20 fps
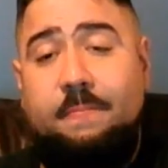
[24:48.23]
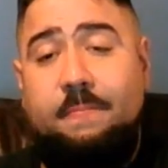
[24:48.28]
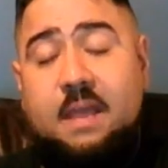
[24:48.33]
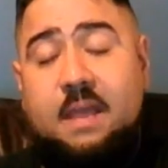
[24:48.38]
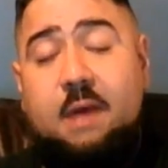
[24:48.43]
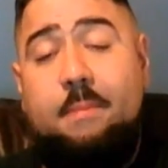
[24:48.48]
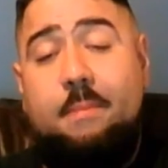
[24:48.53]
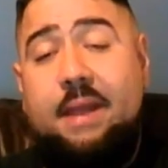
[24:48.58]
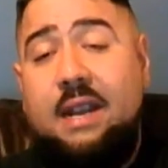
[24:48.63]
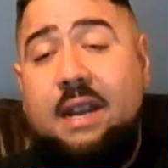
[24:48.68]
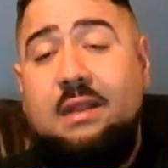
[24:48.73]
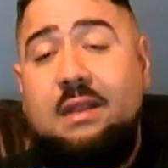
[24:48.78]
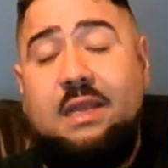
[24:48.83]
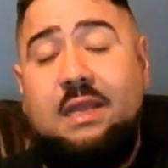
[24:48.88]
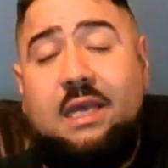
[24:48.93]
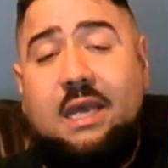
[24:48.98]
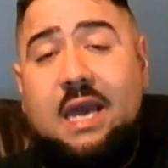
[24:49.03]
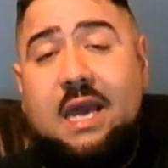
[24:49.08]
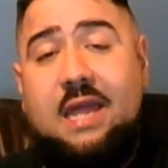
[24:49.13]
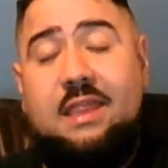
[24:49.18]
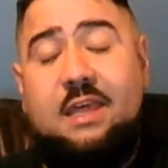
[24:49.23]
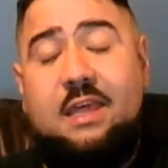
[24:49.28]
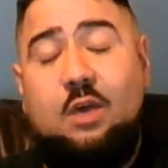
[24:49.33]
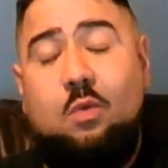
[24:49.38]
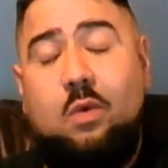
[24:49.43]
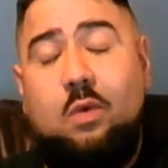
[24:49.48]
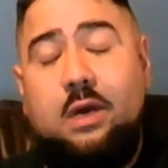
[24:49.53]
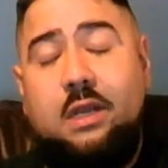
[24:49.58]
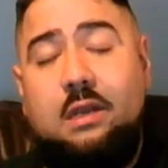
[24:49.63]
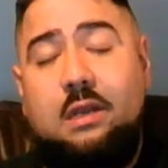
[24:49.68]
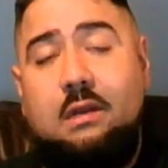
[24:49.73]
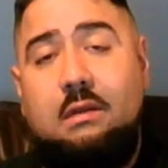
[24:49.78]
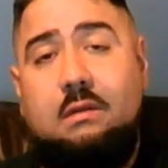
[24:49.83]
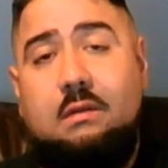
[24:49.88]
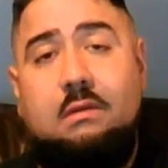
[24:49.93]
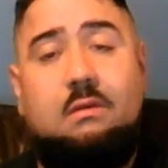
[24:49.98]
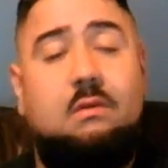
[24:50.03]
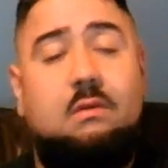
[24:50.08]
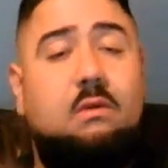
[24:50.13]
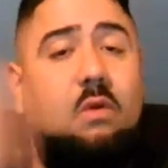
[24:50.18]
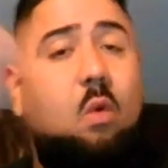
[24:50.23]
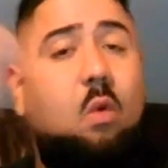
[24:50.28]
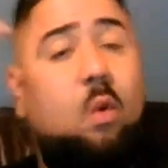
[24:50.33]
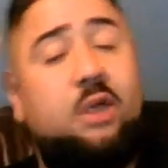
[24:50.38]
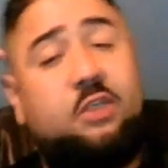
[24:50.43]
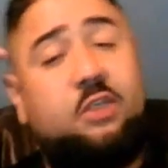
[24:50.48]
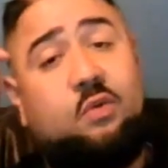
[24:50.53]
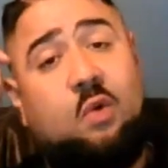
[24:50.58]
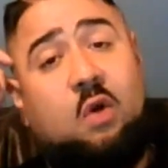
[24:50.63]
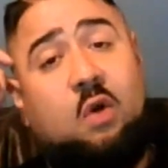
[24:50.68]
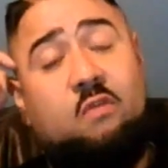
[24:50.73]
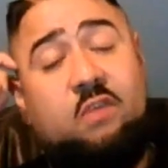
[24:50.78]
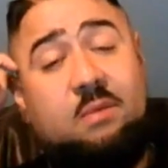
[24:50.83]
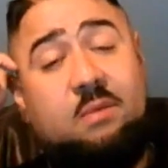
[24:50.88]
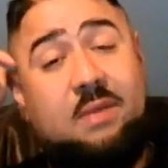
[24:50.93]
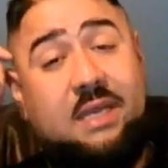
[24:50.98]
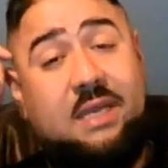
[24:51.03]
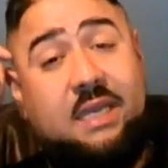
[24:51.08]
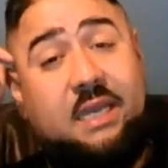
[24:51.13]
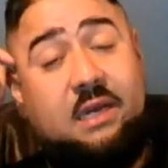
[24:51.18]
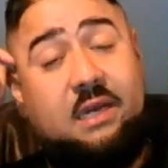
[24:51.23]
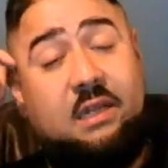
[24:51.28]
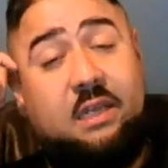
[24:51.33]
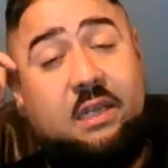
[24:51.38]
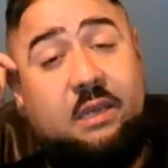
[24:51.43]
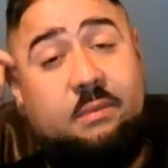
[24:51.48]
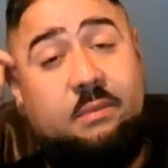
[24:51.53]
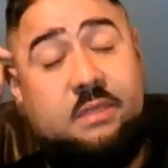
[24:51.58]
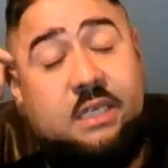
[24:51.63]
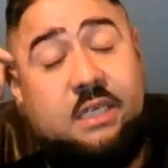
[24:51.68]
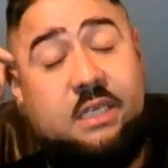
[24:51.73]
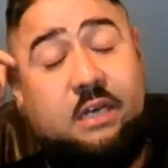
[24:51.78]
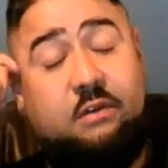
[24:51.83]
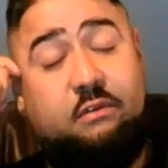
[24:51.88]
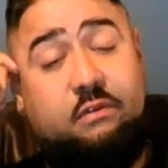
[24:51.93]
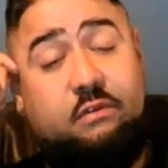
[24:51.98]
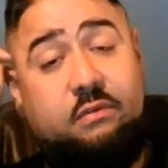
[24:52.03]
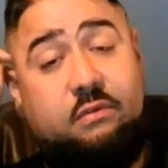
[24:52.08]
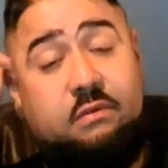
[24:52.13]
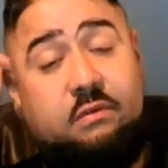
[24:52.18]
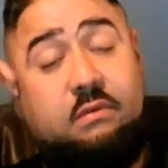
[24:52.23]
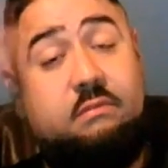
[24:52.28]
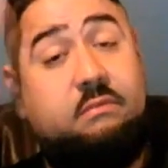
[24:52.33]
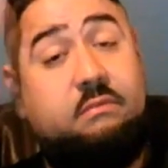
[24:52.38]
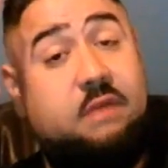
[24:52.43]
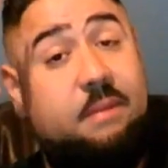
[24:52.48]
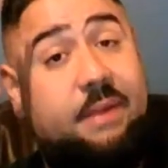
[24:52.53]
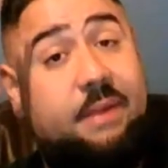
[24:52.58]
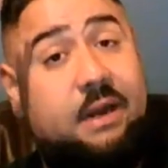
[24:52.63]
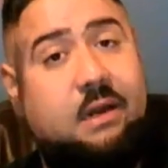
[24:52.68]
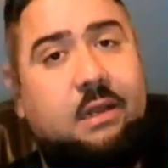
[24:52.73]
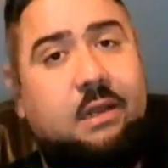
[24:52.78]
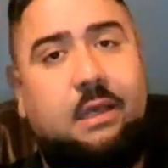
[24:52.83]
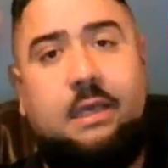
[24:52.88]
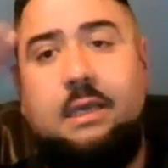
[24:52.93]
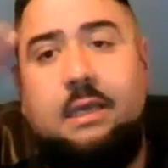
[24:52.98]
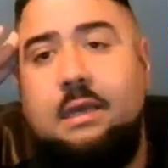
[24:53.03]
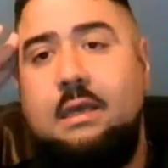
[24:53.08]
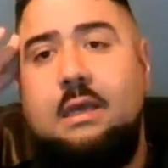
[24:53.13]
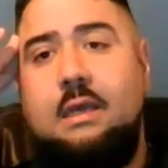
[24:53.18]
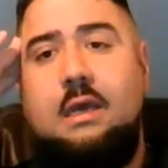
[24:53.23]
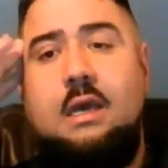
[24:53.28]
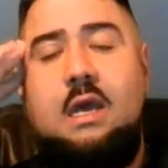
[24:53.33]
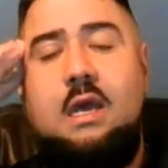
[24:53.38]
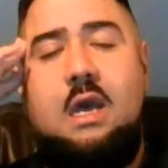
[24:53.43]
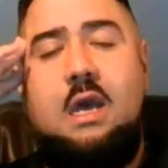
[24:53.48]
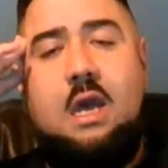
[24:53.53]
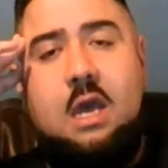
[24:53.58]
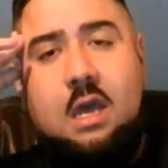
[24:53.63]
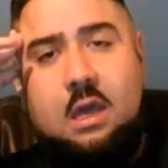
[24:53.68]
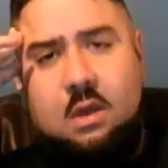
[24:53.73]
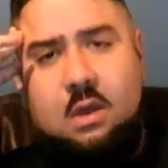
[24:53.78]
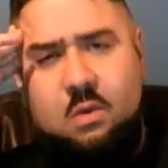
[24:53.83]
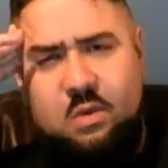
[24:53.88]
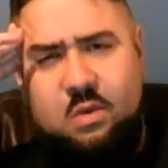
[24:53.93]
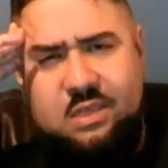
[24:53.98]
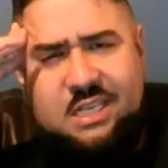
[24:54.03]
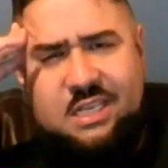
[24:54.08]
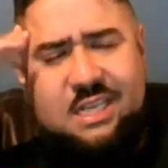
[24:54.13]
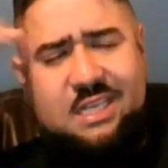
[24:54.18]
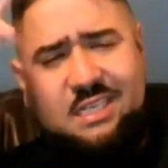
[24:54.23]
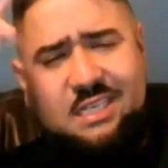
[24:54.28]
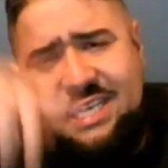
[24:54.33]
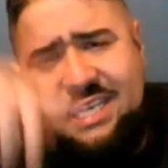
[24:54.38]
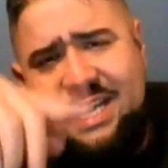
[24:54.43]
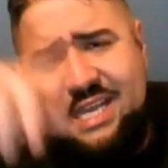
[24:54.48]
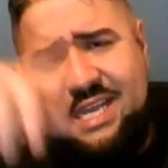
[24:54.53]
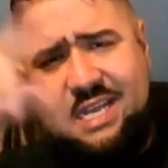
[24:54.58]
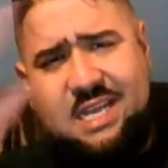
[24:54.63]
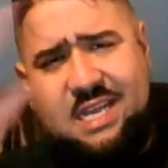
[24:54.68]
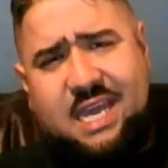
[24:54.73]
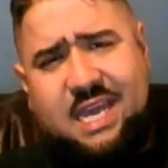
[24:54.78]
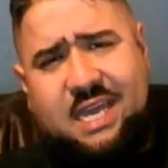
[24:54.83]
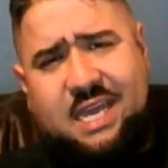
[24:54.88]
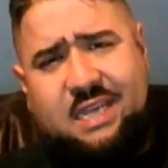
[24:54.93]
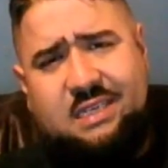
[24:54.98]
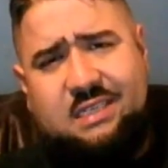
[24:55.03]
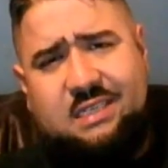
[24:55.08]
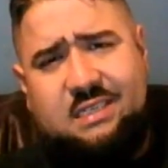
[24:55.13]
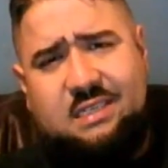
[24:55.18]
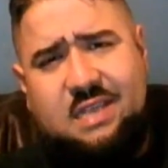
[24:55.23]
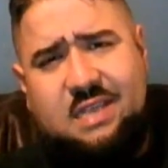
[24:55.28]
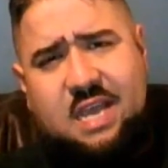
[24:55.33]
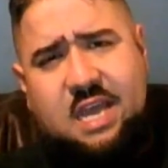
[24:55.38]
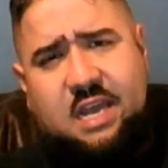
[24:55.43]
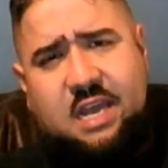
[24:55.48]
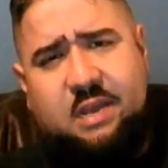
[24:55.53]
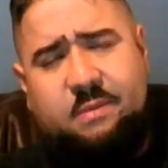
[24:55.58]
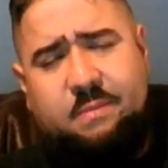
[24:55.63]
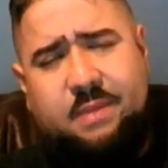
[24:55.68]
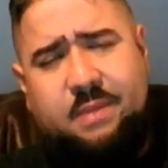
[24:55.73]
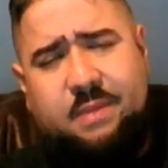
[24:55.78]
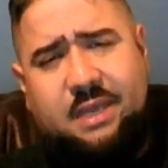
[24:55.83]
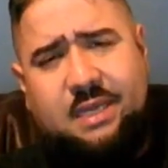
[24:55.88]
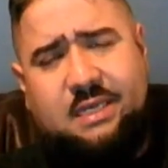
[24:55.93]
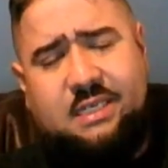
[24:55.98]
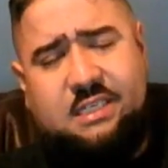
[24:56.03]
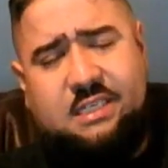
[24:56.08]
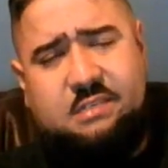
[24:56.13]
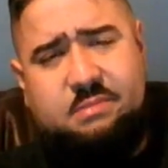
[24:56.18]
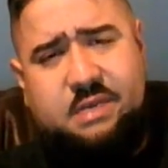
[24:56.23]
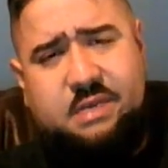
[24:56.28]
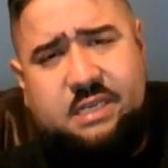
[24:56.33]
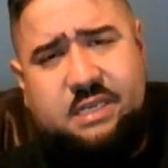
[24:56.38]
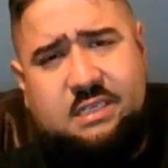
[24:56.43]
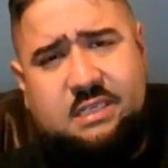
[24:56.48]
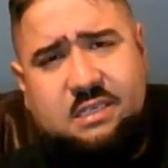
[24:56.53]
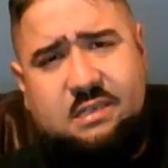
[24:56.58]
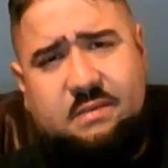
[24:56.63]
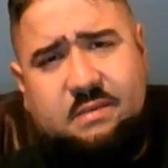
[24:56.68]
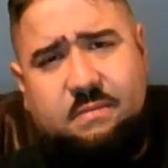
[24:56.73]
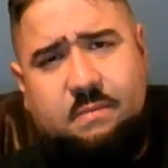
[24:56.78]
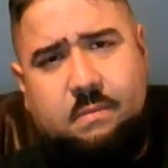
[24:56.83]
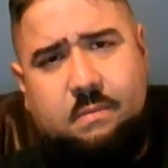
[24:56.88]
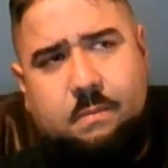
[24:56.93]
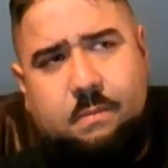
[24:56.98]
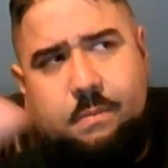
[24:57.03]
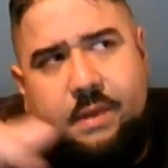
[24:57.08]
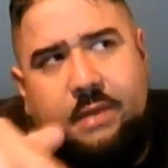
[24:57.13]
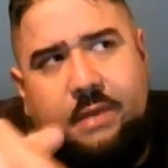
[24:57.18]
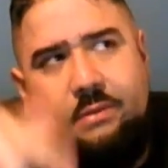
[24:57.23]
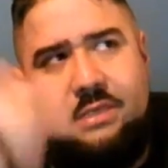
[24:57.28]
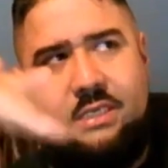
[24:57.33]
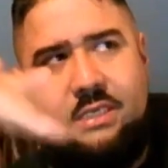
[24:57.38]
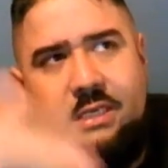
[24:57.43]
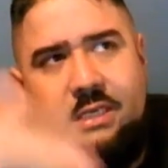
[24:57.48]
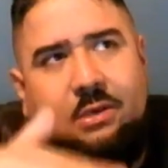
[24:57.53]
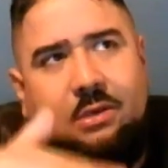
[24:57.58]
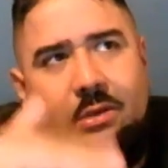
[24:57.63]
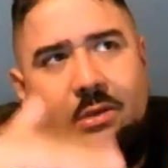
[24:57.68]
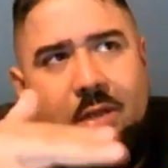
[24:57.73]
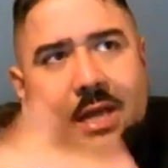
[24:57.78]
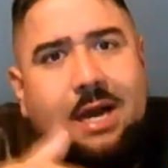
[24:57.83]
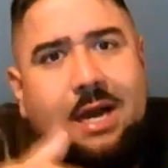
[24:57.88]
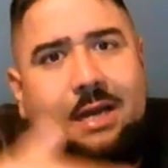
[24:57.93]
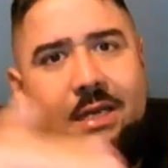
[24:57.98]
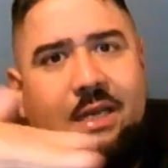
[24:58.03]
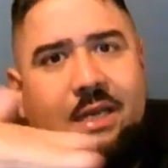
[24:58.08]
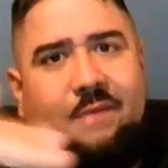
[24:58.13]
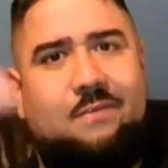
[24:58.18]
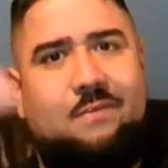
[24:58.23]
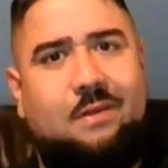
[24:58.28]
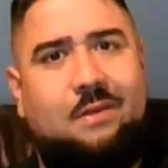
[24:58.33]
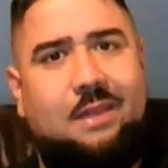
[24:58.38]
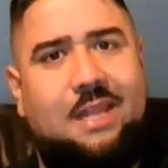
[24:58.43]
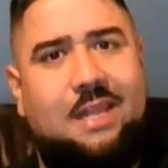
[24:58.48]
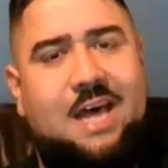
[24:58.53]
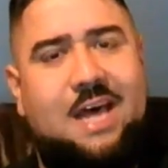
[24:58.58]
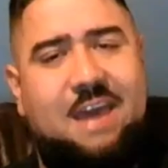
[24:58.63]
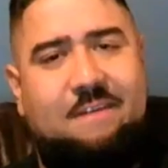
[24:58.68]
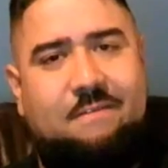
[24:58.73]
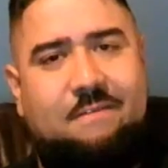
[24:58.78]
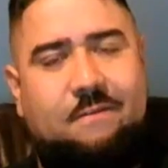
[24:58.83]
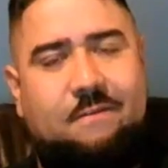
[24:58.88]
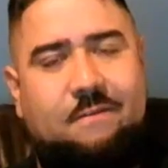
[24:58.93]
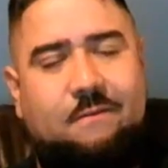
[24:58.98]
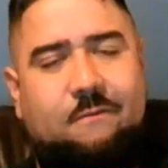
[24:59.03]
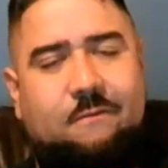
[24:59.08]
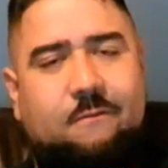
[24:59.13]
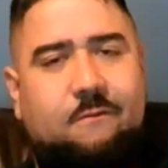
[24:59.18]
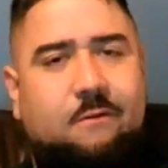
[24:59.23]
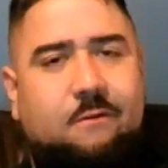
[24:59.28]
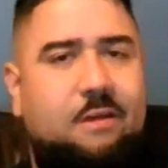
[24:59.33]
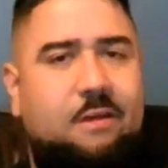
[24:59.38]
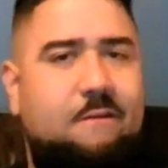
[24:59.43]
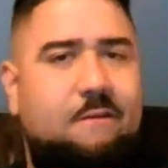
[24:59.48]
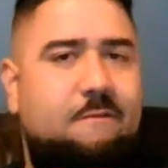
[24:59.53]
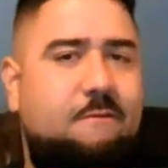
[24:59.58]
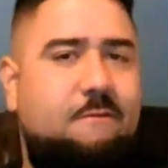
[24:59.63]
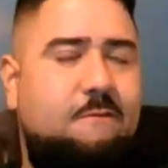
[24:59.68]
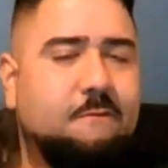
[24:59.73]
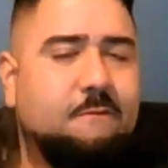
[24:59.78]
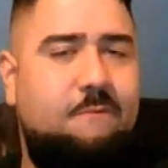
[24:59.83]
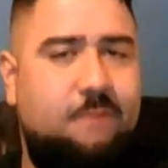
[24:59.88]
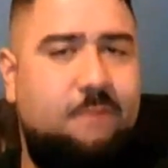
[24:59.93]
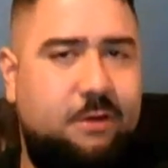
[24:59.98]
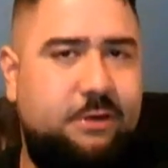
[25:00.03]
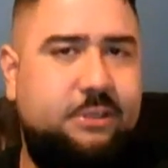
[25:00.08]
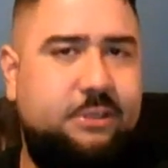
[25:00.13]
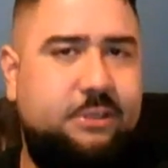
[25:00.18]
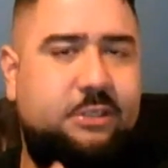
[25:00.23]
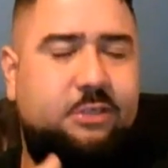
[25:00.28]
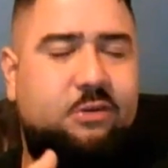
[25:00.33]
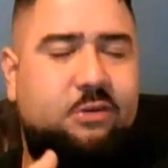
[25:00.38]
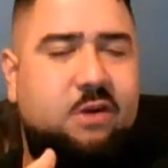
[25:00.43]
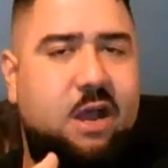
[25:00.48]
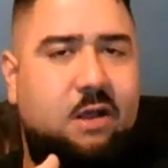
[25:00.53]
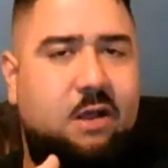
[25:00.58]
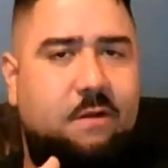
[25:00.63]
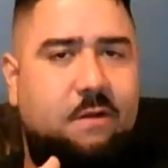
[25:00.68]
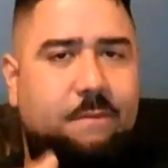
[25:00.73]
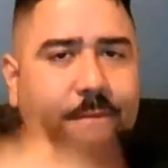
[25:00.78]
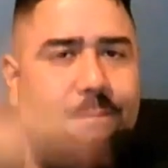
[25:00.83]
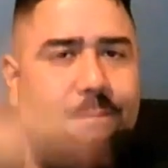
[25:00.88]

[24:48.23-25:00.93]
Apparently, I think what drove him to kill himself, apparently, was that the second case ended up being dismissed. but he was still locked up for life for the first trial.